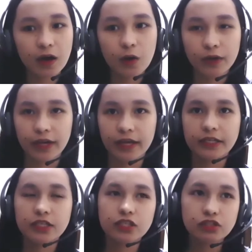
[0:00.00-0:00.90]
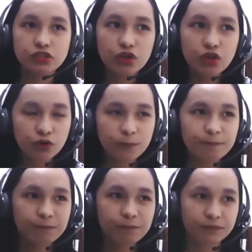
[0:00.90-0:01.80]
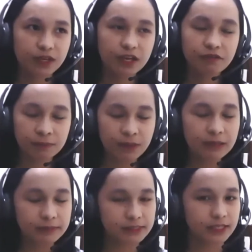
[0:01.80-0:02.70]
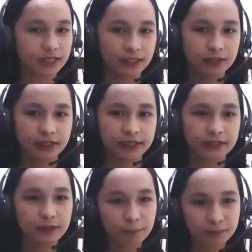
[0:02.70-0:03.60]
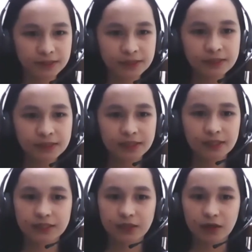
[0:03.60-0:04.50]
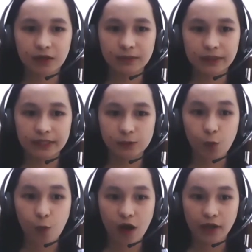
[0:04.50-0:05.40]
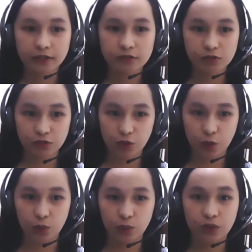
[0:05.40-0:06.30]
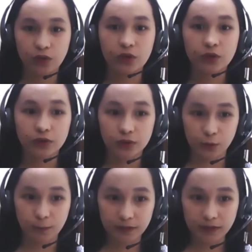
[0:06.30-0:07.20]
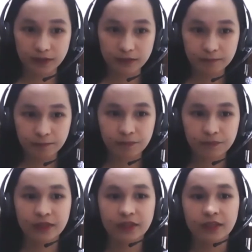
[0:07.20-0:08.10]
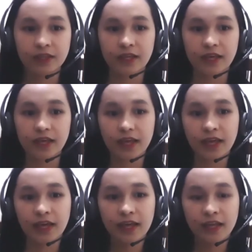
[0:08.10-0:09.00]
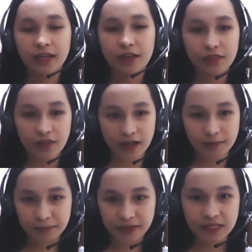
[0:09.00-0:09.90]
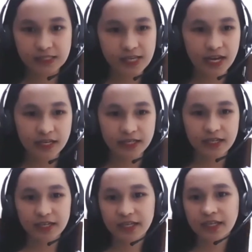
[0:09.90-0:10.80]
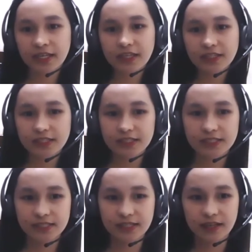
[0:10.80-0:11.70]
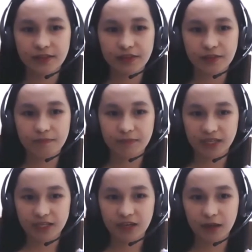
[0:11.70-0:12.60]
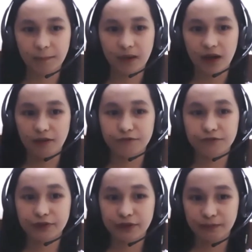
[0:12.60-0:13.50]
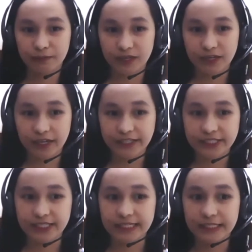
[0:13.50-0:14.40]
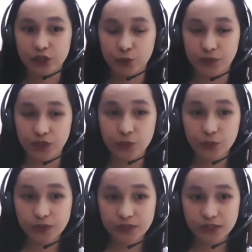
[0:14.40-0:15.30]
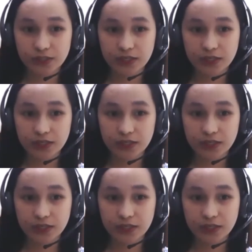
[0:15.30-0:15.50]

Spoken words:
Okay. So if I'm not mistaken, right, like businesses always want to go global. And that being said, English is still the medium of communication to be used.